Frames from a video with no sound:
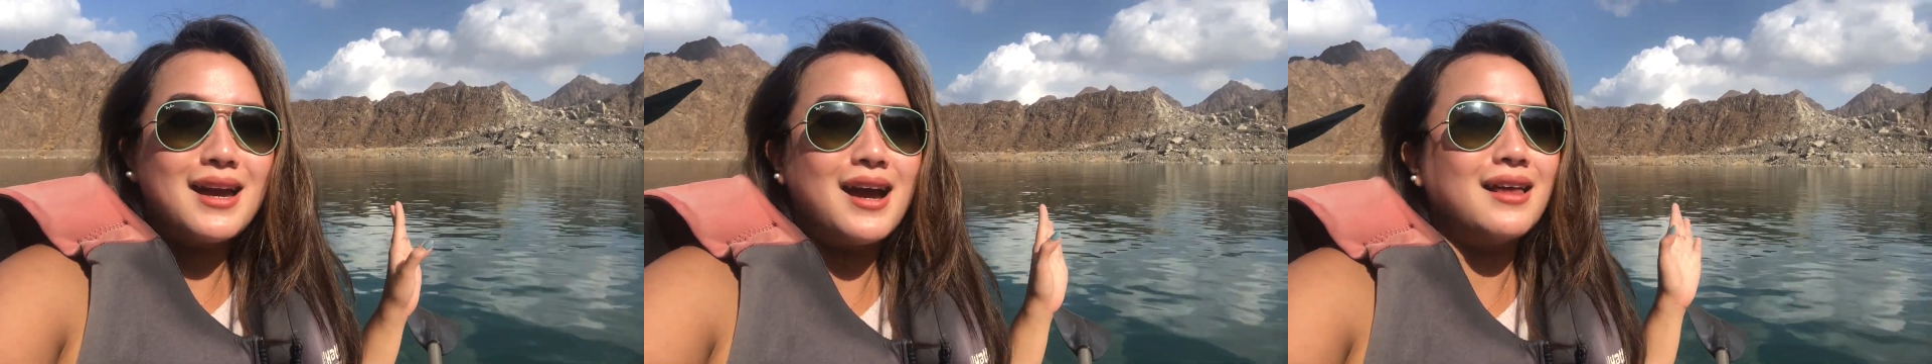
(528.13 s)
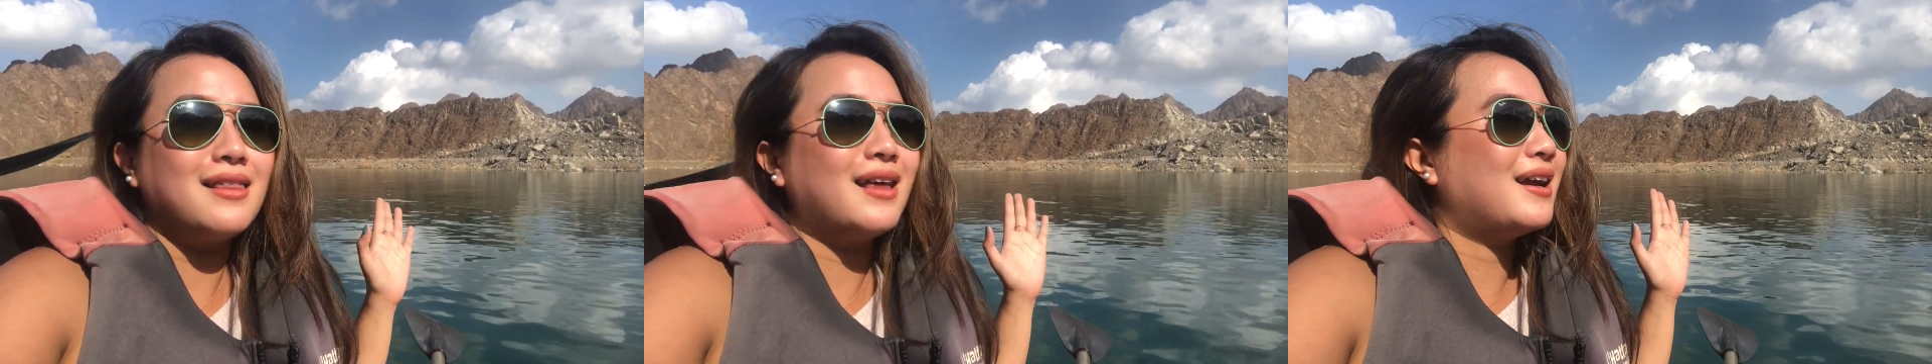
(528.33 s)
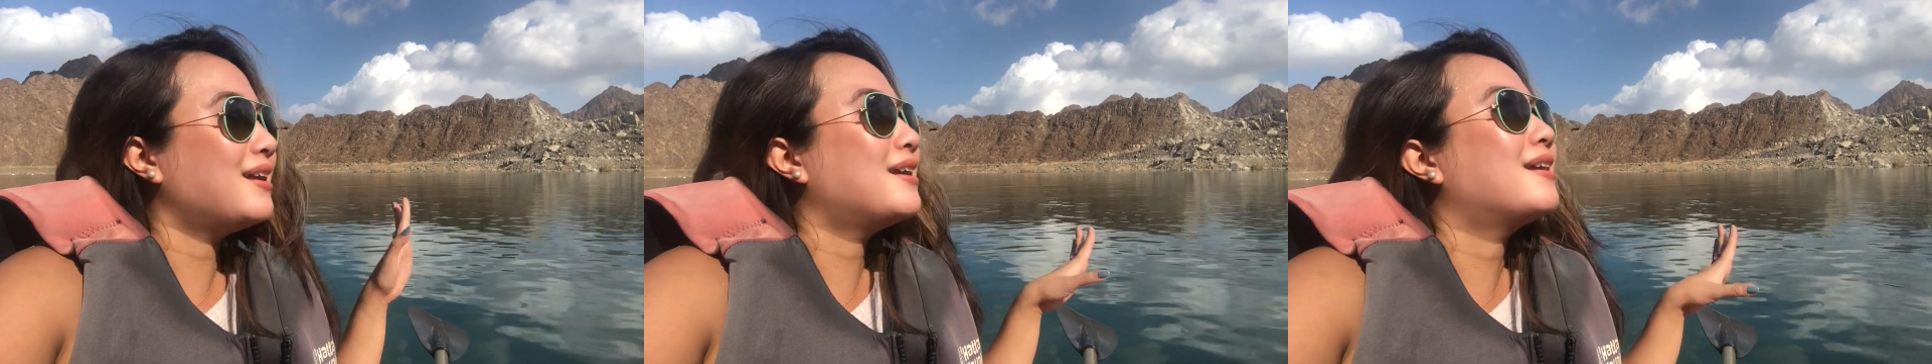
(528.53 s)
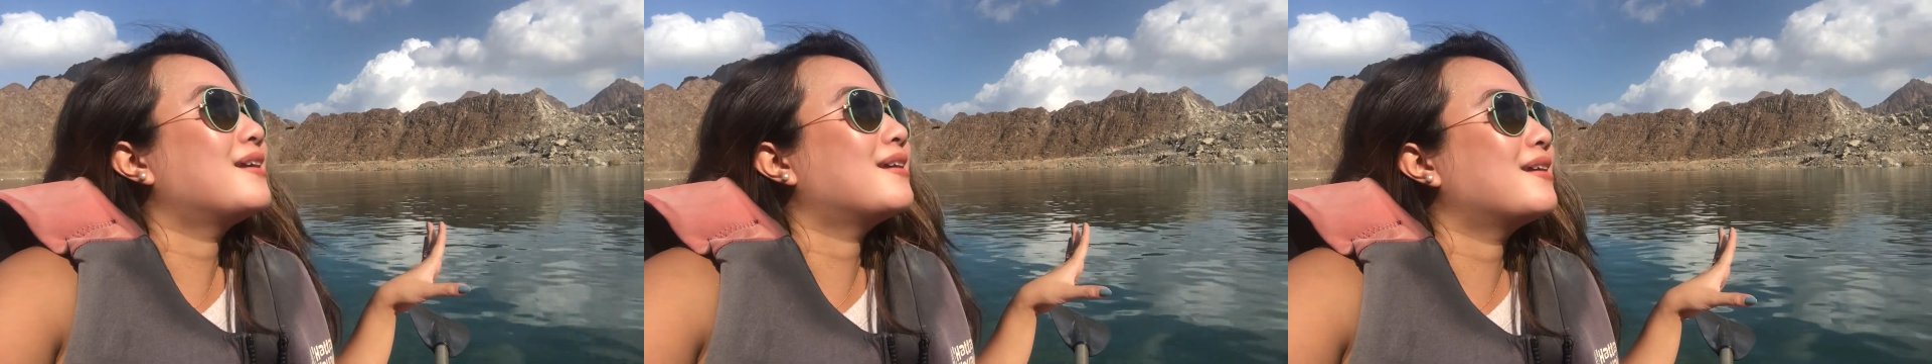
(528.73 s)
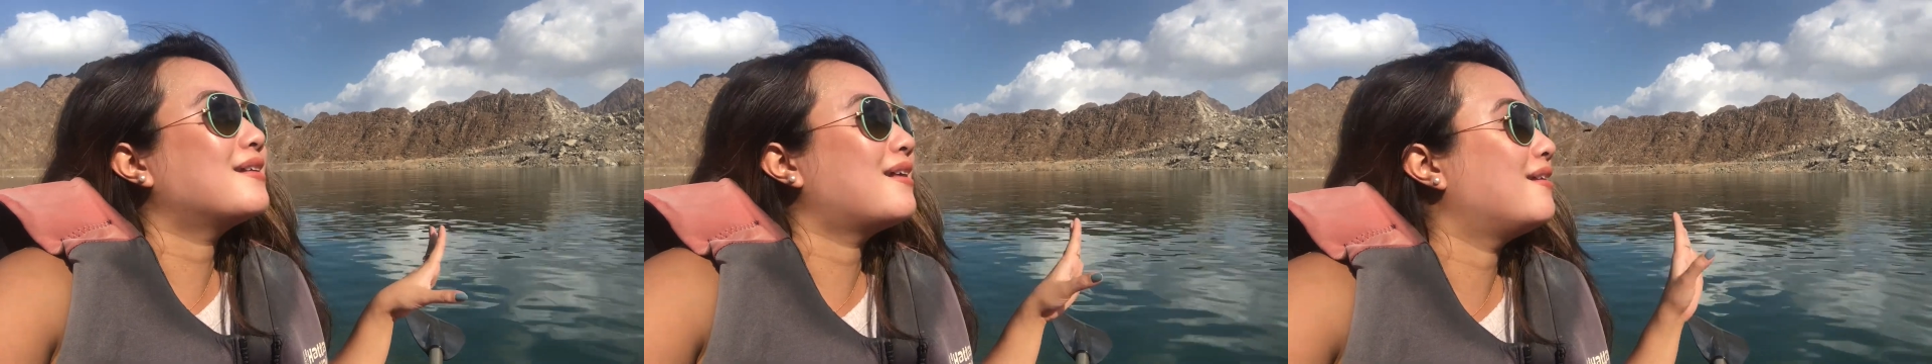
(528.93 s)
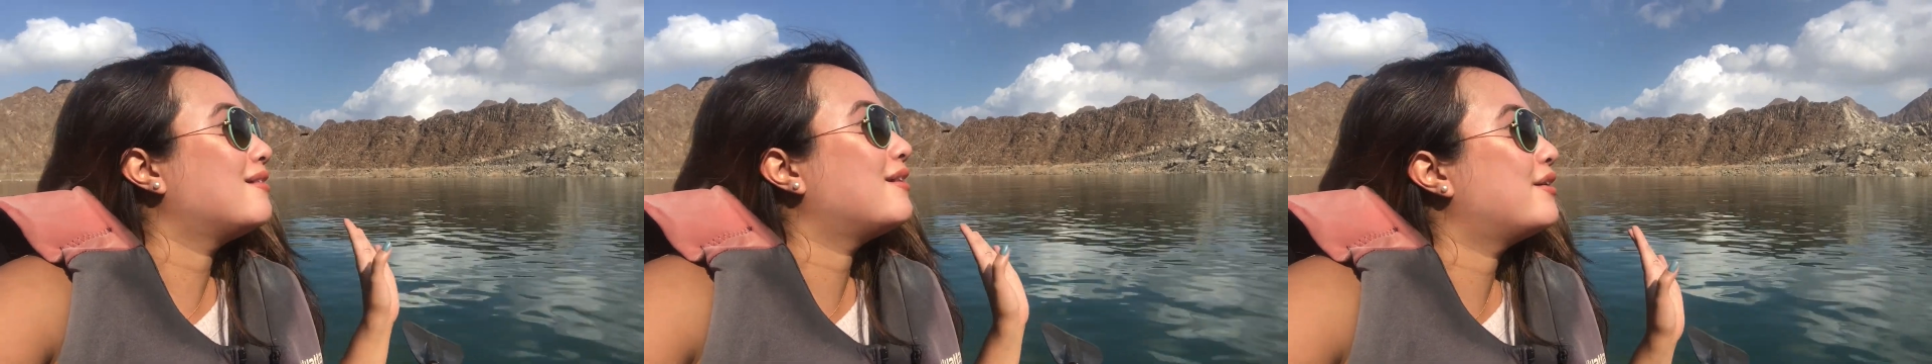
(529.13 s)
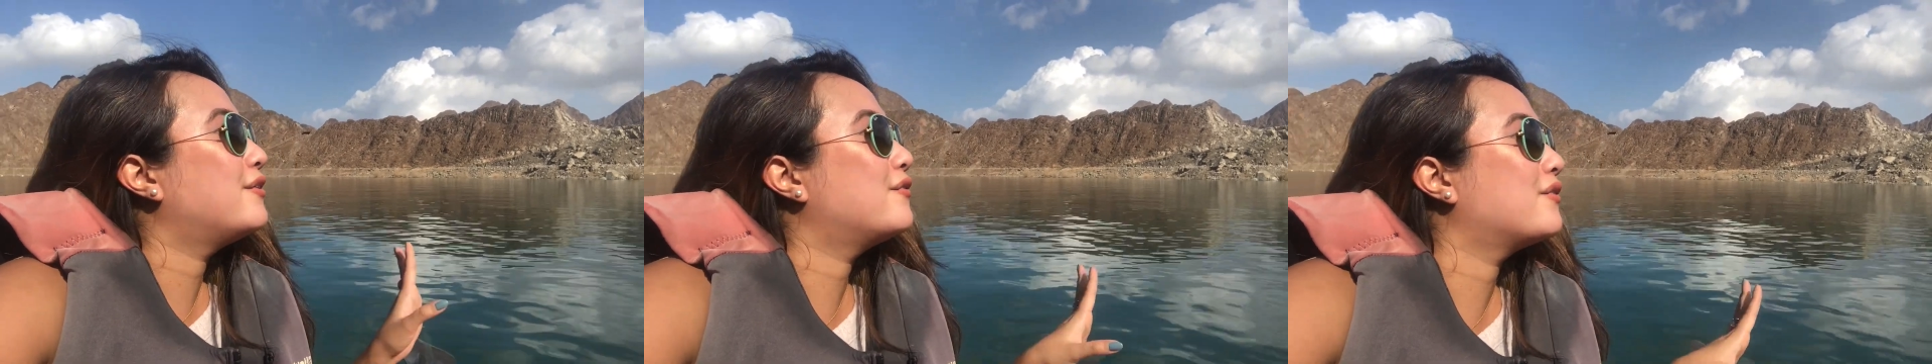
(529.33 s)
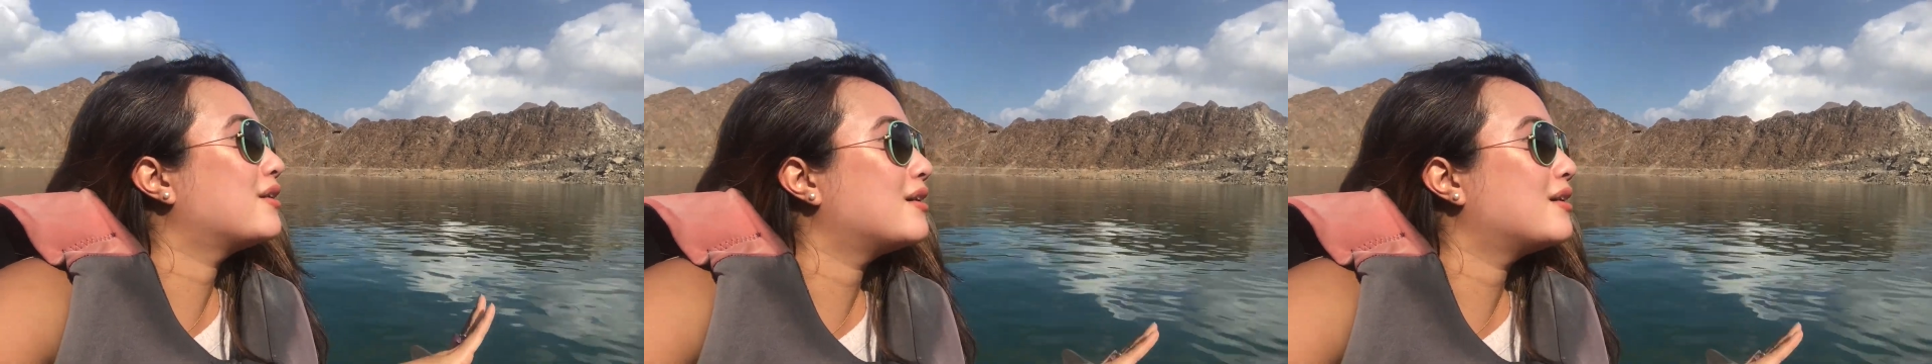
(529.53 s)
I like it, I love